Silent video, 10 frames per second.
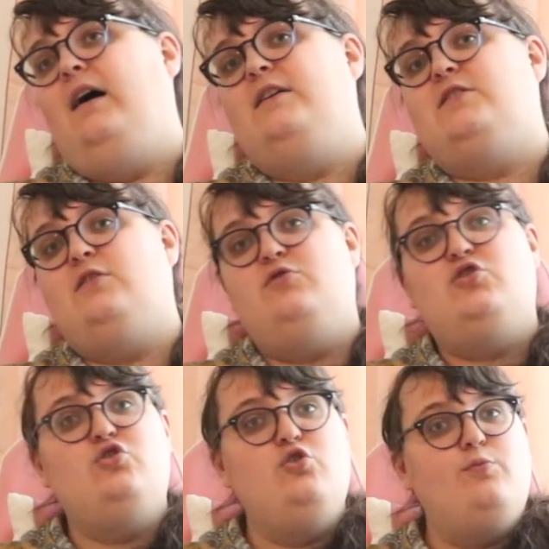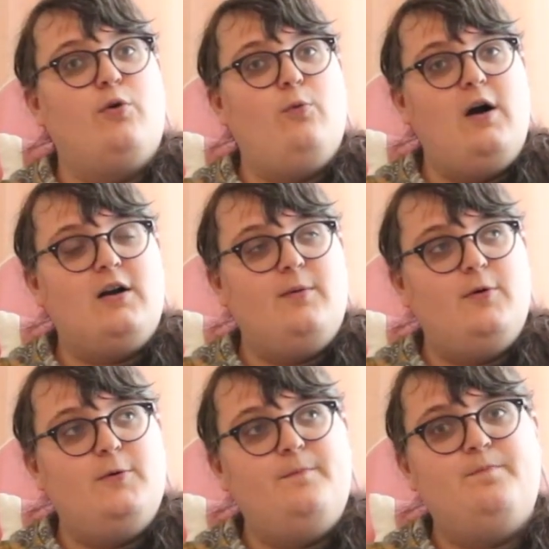so super
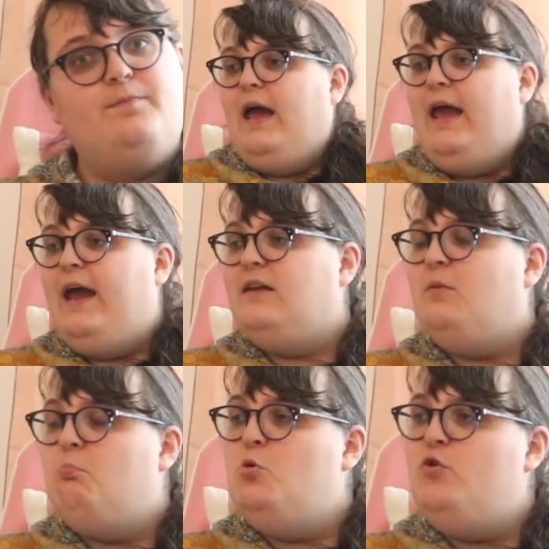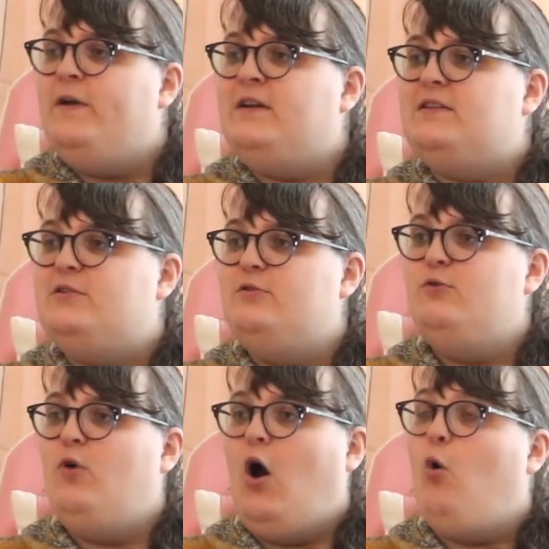walkable. And moving
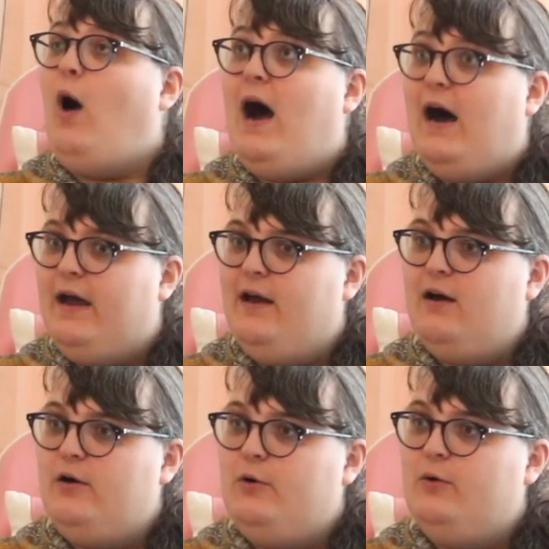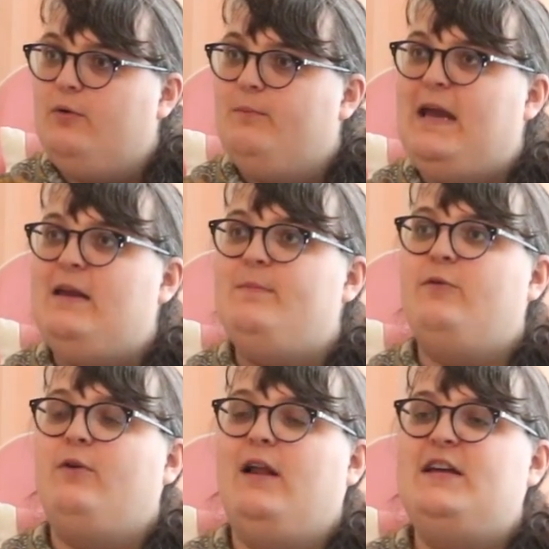to Ohio made me
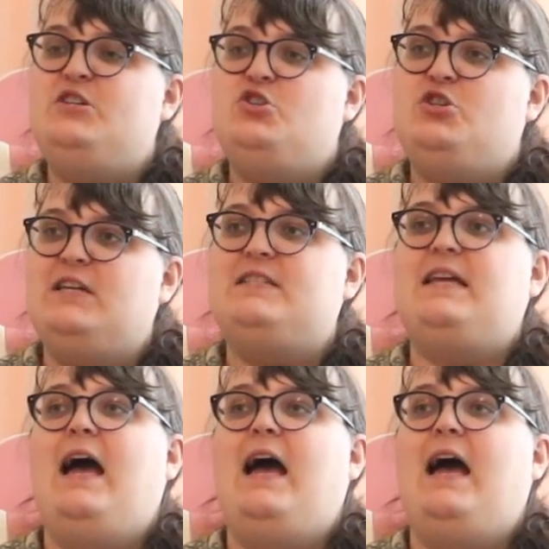realize just